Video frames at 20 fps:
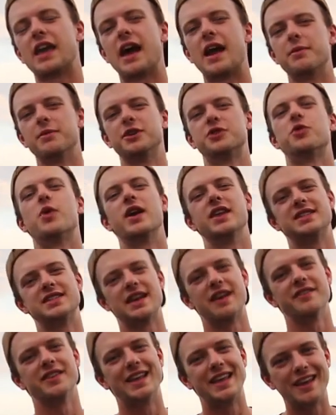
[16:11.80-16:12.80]
Academy
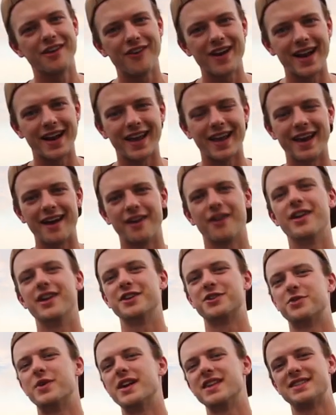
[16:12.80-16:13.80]
27 here at
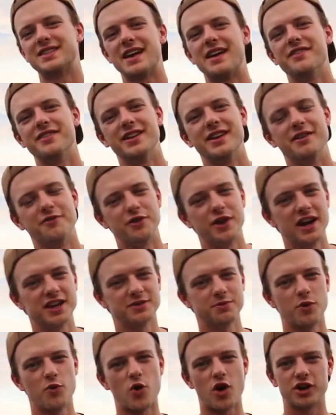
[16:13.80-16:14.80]
Area 27. If you guys
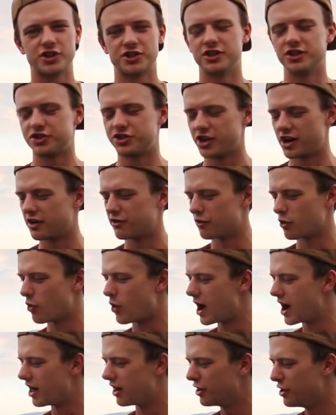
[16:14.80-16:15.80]
have been watching the channel for a
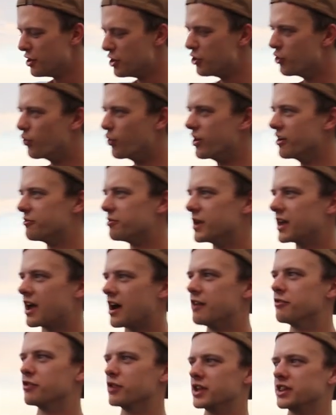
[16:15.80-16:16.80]
while, we have been
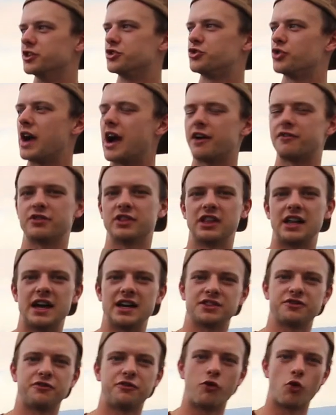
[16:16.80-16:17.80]
covering the track for the
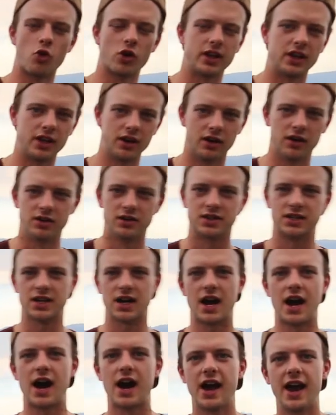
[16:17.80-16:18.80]
last 4 years,
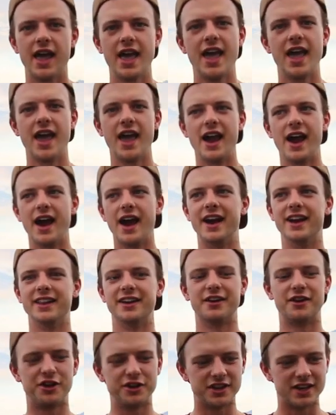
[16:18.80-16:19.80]
and
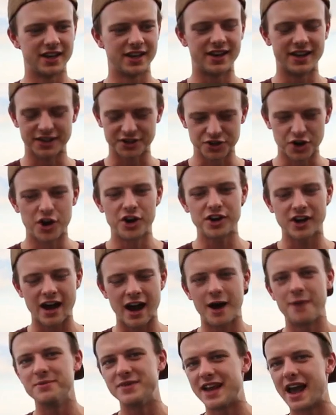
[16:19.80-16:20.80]
it has all
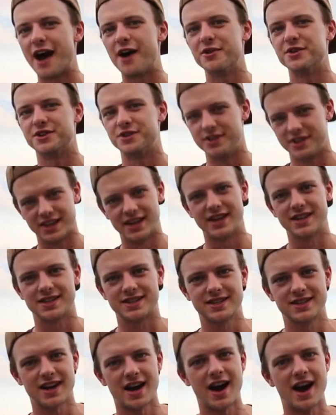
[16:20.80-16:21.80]
come down to
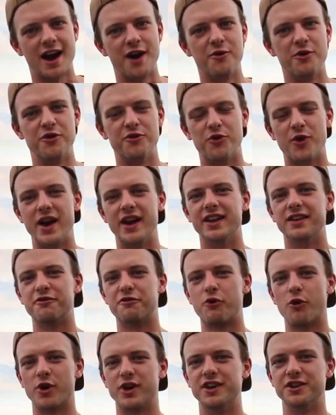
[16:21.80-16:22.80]
this. We've waited
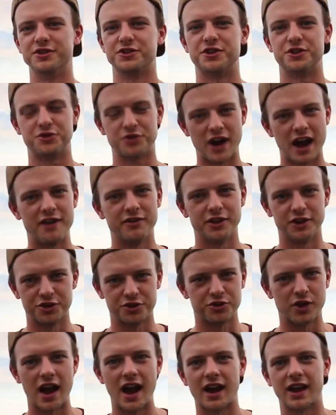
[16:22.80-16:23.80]
4 years to drive on the
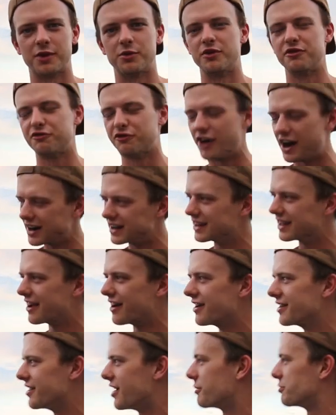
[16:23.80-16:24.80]
track, and we finally got an